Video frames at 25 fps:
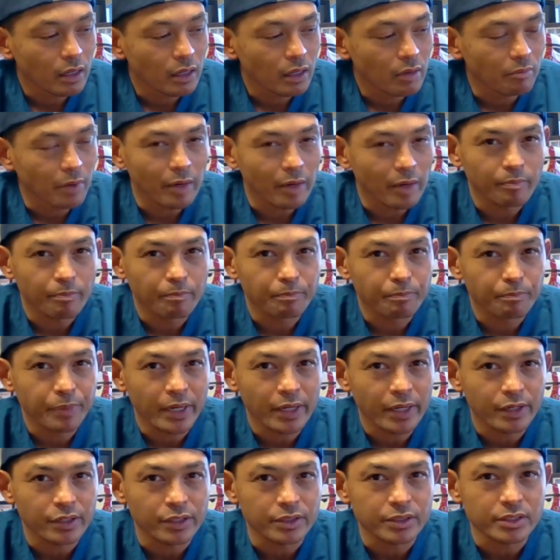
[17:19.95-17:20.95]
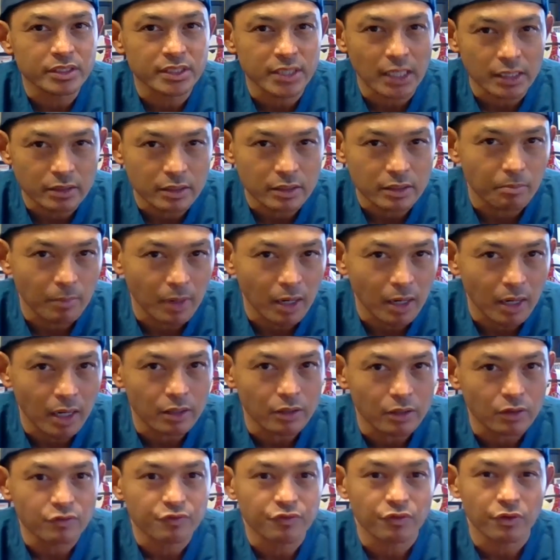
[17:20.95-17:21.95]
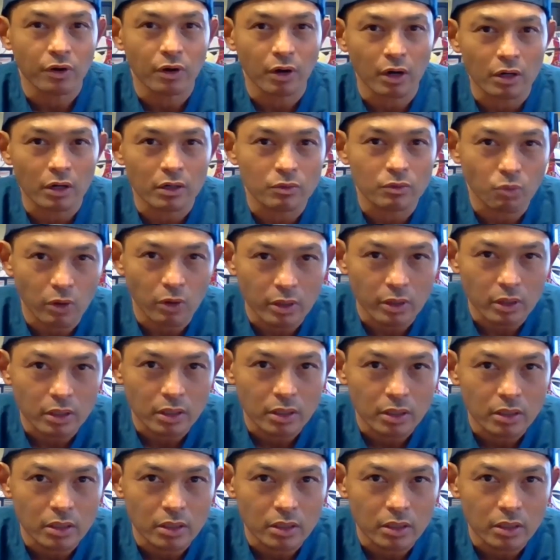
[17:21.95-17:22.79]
my parents set the model for hard work.